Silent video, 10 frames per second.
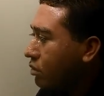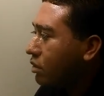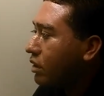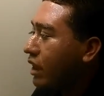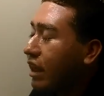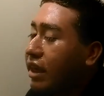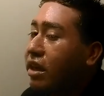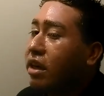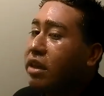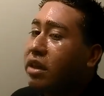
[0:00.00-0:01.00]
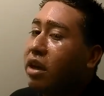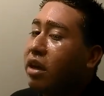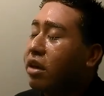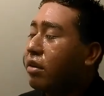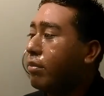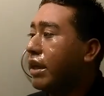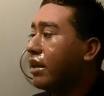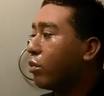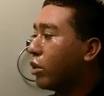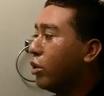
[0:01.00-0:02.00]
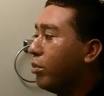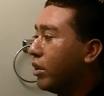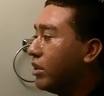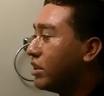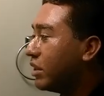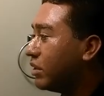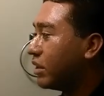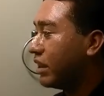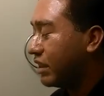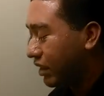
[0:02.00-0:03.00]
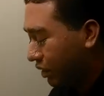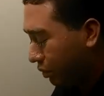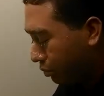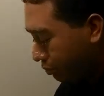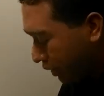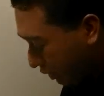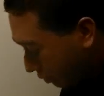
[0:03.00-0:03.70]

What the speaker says: Yeah, it got in the color of my robe also, so that's a lot.